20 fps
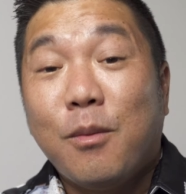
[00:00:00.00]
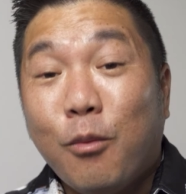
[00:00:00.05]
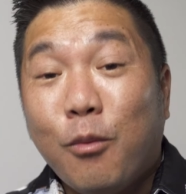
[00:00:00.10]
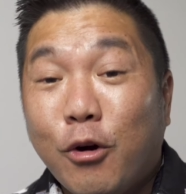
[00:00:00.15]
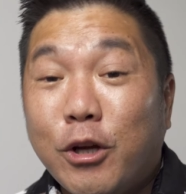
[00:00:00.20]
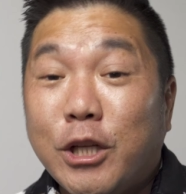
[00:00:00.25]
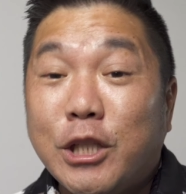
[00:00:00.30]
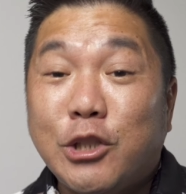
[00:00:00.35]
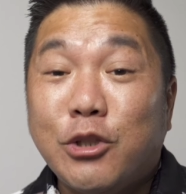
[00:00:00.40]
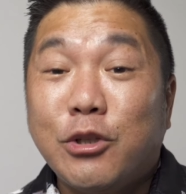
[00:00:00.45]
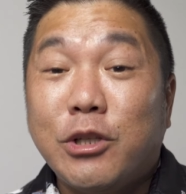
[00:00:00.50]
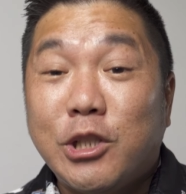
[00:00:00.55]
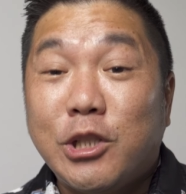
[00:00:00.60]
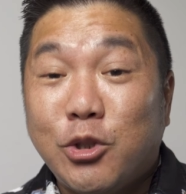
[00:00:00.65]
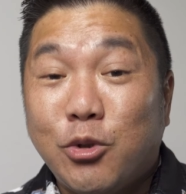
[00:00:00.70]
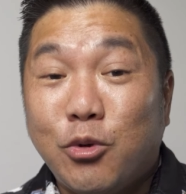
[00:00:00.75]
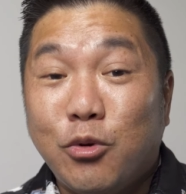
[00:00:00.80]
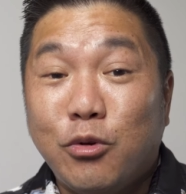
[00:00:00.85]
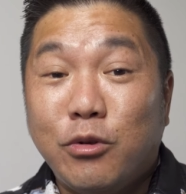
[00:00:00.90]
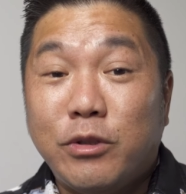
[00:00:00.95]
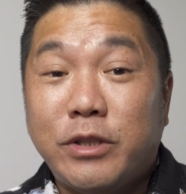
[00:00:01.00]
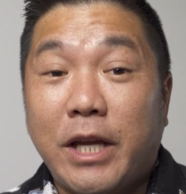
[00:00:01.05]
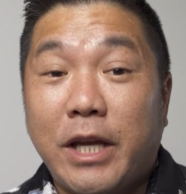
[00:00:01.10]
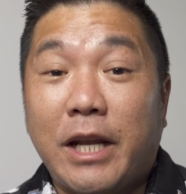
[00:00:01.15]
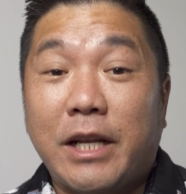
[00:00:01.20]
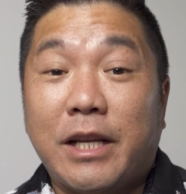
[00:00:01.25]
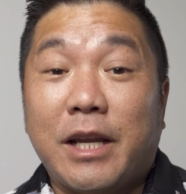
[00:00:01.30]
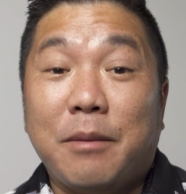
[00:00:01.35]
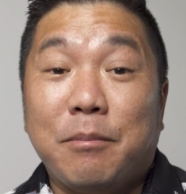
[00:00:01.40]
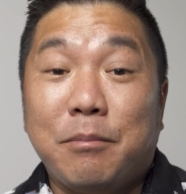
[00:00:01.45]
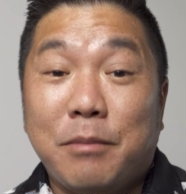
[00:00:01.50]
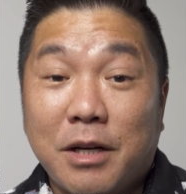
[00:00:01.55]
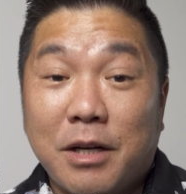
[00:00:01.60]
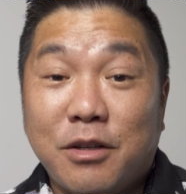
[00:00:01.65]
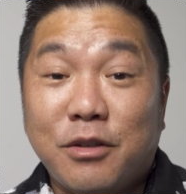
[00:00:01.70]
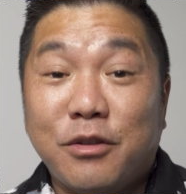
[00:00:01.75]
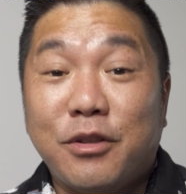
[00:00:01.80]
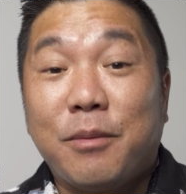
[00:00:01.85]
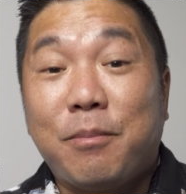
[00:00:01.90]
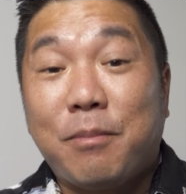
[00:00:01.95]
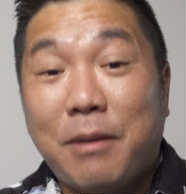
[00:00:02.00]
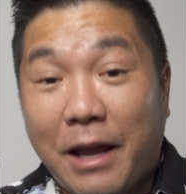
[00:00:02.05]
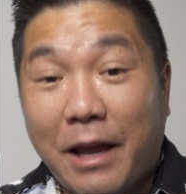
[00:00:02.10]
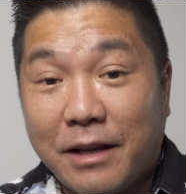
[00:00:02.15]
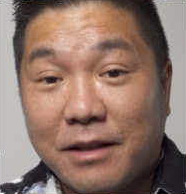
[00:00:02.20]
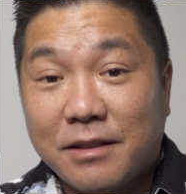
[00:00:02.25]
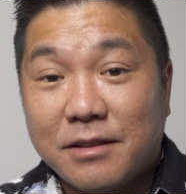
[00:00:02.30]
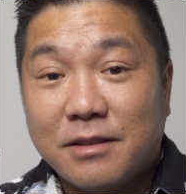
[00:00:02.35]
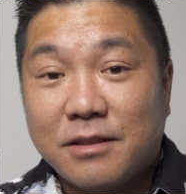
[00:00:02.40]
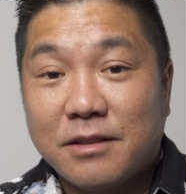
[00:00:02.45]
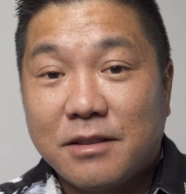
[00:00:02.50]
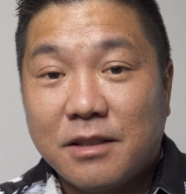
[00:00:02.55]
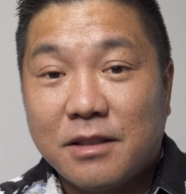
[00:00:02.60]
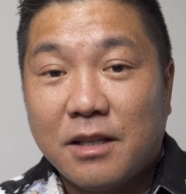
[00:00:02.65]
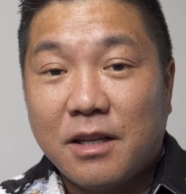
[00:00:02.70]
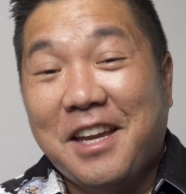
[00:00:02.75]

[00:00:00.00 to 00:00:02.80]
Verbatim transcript: Moisture intrudes and can buckle the planks.